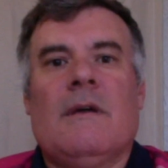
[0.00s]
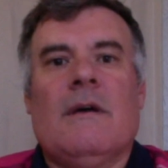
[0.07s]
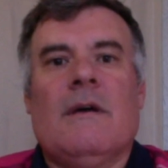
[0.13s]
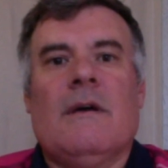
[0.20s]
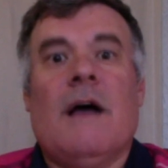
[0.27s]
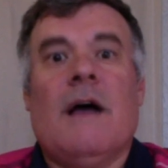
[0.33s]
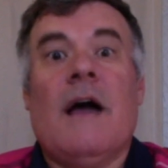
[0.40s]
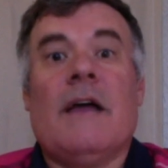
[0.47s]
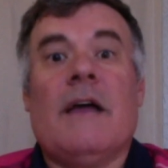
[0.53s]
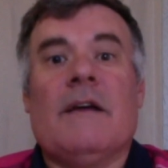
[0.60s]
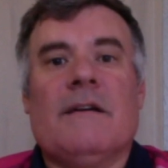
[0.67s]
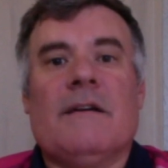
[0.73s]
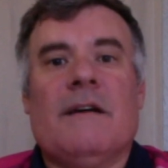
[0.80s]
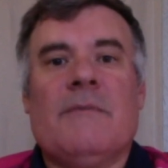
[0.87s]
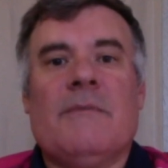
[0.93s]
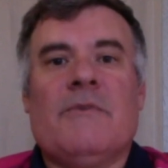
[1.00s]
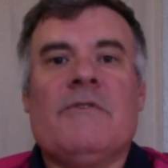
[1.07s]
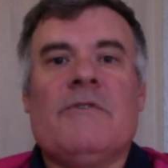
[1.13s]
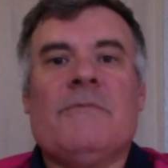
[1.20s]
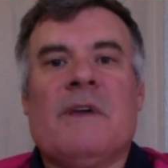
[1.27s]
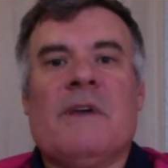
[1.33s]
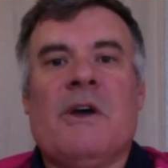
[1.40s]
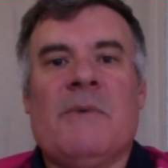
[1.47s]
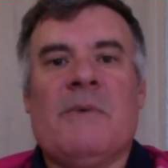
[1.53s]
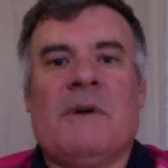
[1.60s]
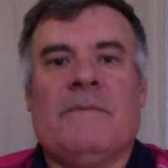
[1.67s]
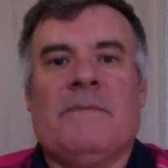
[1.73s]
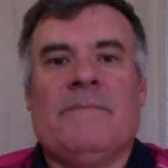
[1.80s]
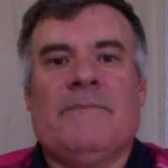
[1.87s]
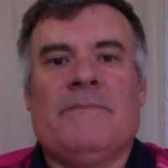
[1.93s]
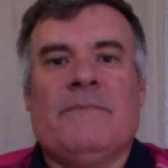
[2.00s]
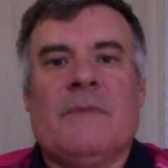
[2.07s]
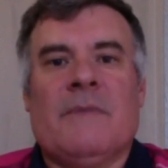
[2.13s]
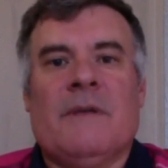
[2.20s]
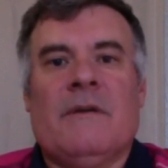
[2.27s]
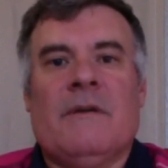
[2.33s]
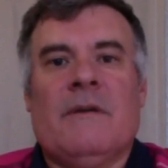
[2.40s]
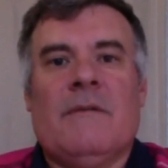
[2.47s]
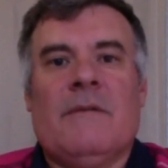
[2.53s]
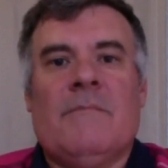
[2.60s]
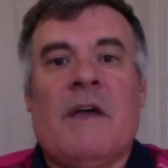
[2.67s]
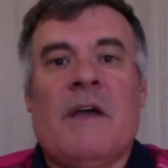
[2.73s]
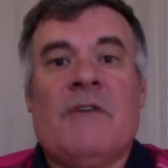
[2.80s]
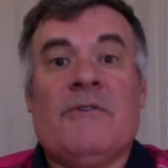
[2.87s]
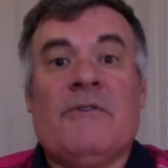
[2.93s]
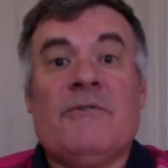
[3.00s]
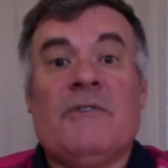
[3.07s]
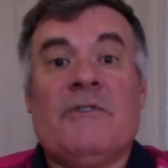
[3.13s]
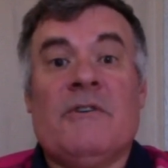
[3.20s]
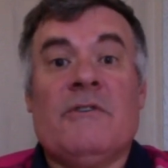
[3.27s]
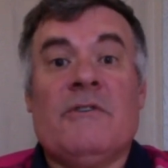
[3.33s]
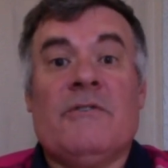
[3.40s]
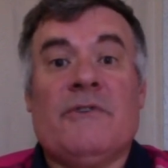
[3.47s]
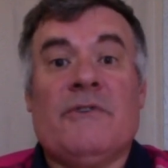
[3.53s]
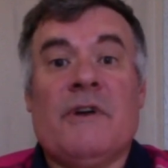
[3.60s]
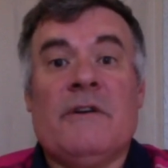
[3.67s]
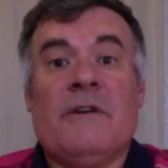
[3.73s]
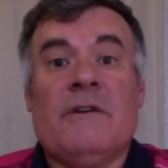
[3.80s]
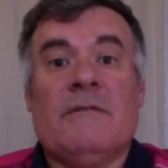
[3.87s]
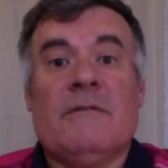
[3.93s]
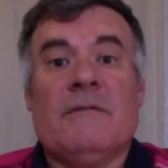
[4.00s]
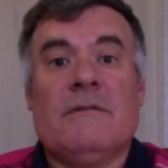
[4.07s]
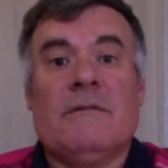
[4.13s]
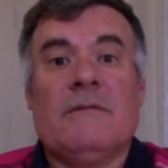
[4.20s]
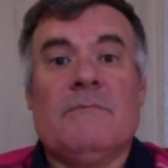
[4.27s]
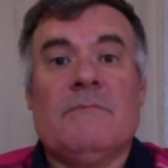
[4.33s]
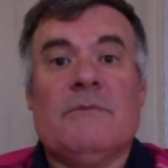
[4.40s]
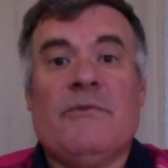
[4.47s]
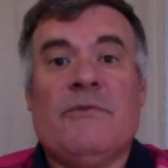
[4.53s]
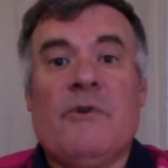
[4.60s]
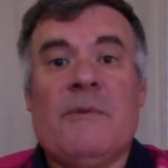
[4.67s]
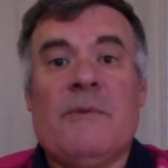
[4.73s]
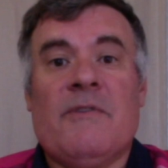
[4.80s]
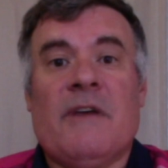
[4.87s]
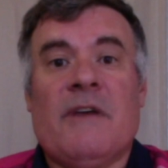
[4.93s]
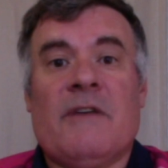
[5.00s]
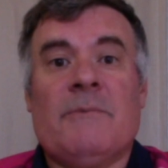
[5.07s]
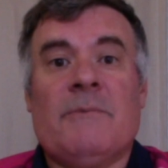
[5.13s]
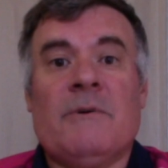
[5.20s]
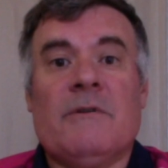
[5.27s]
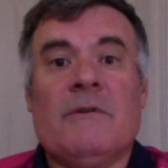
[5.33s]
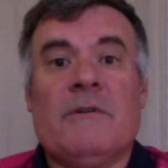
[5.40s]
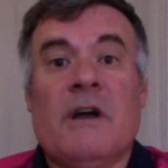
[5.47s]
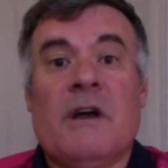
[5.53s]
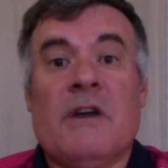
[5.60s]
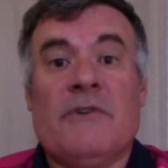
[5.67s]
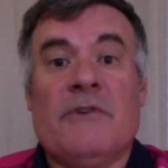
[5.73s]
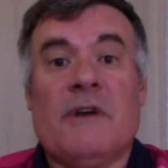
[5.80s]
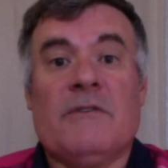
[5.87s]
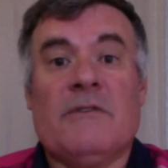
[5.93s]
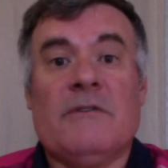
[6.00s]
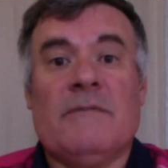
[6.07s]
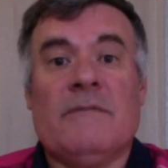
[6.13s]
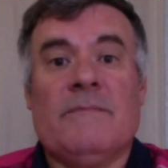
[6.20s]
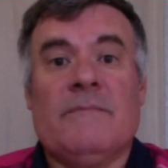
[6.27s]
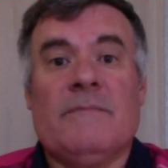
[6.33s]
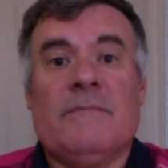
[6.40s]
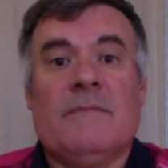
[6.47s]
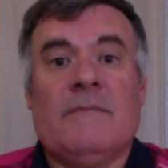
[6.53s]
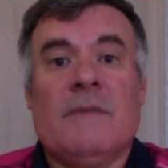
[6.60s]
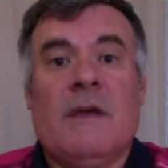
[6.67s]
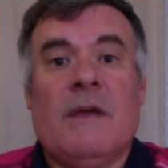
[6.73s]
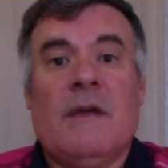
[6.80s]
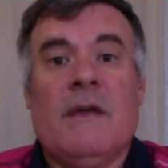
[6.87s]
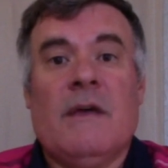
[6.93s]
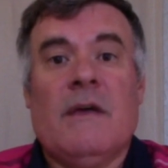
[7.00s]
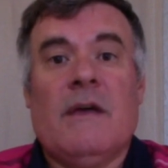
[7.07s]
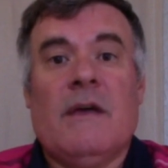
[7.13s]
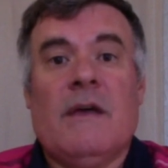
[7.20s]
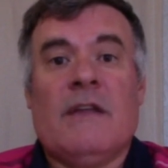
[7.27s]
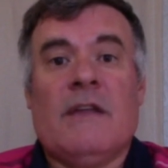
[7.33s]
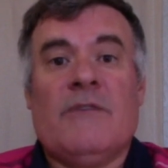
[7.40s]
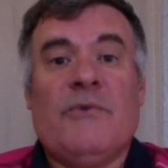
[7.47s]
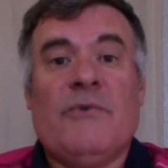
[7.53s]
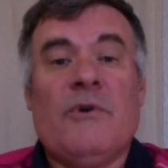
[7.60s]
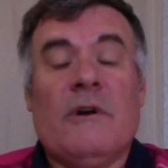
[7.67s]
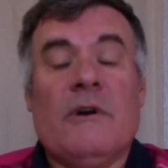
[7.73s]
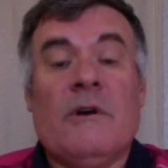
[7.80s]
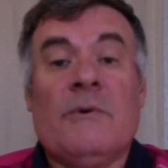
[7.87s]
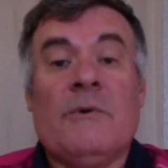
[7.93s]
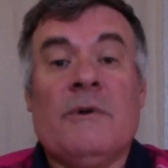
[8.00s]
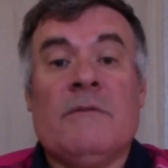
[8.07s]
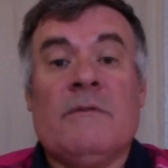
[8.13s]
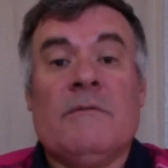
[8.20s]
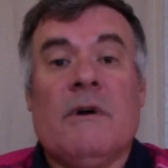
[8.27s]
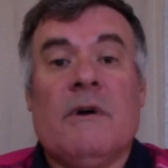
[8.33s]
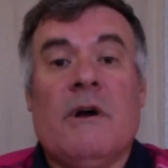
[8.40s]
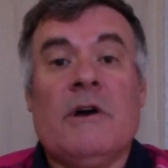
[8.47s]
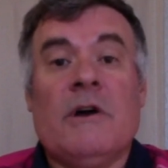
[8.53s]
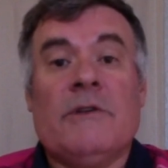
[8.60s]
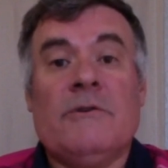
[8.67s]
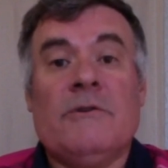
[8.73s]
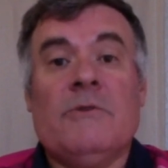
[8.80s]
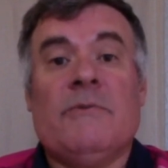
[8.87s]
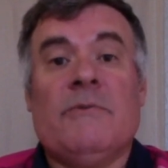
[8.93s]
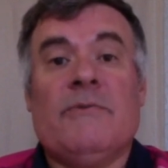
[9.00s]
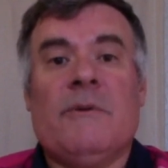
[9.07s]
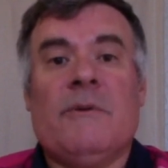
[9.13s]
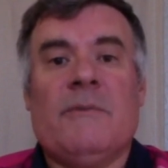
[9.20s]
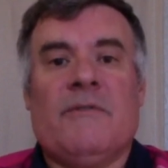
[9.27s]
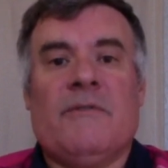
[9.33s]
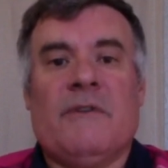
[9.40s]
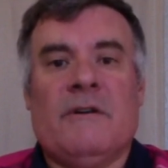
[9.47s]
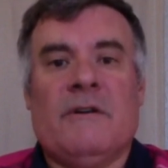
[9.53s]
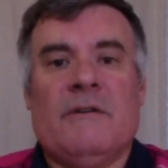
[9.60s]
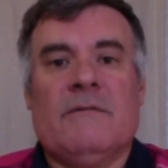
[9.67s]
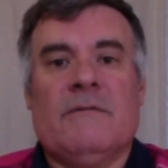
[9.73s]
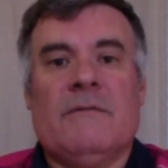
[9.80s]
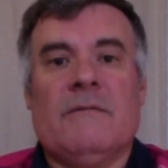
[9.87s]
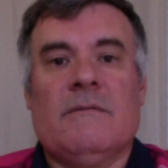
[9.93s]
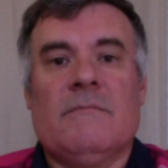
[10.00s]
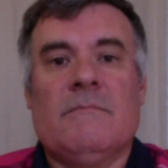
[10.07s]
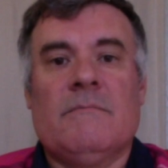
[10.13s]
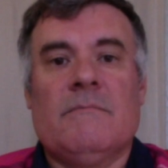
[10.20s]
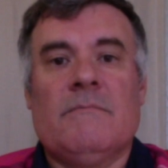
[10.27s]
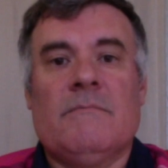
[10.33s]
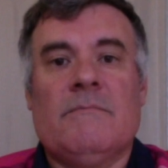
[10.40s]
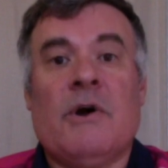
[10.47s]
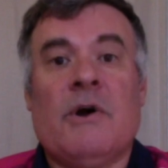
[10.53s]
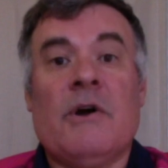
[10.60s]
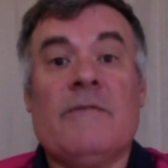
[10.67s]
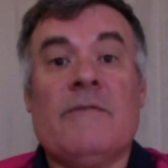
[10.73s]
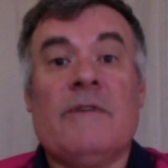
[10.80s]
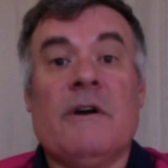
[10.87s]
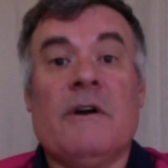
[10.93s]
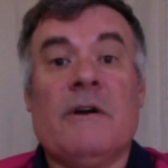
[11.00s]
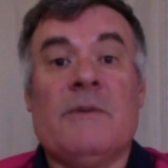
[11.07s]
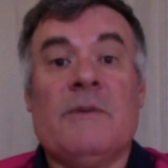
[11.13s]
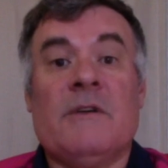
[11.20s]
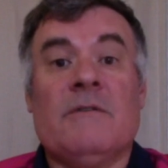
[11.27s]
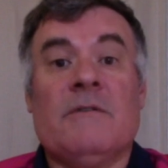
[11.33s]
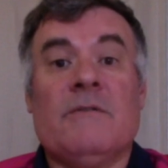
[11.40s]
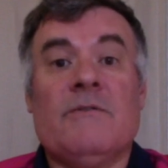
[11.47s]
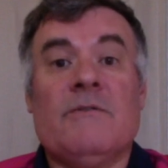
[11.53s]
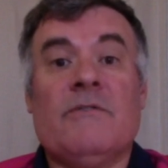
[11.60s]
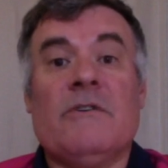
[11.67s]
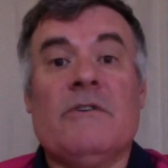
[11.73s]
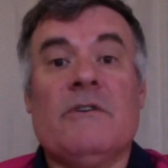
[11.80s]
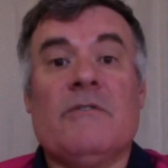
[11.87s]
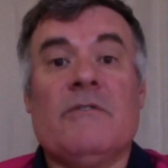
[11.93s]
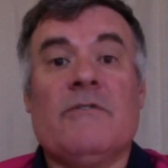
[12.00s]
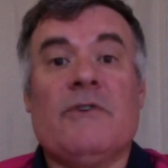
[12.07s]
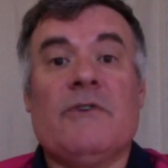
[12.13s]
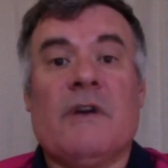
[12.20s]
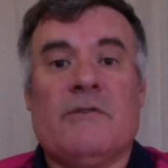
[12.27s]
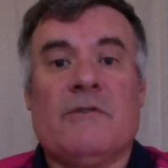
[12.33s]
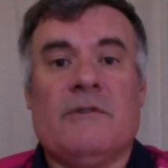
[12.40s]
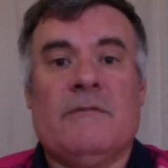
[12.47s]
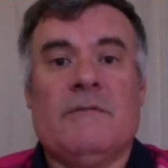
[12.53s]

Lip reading: Hi, I'm Chris McElmont, Master Resilience Trainer, Performance Expert, Contractor at the Fort Irwin R2 Performance Center, part of the Army Resilience Directorate.